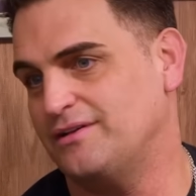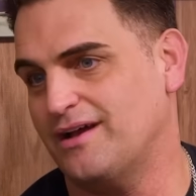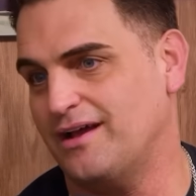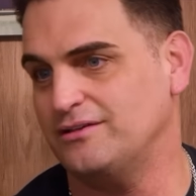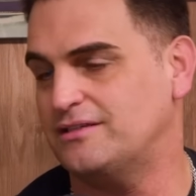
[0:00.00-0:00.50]

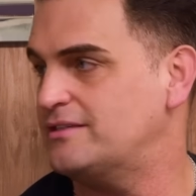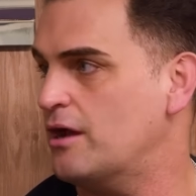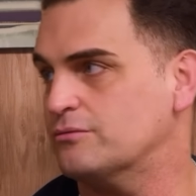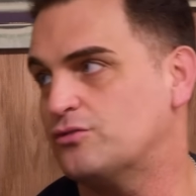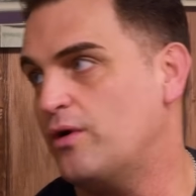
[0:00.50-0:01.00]
I used to
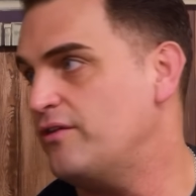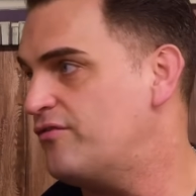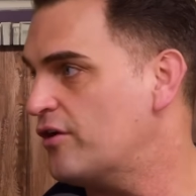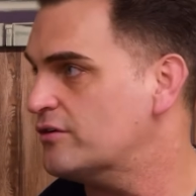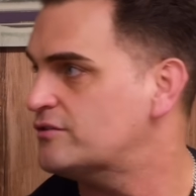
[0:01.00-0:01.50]
tell him, swing
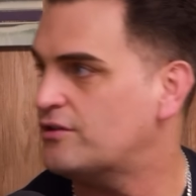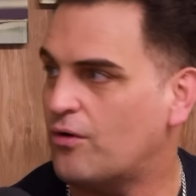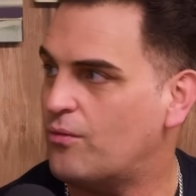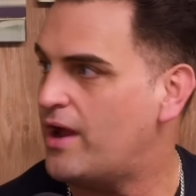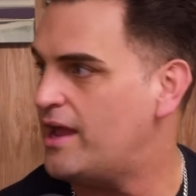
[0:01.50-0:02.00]
first,
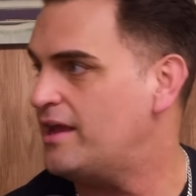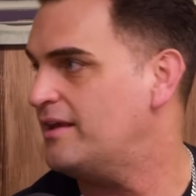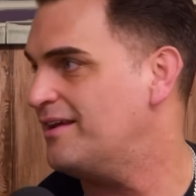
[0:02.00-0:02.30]
don't wait,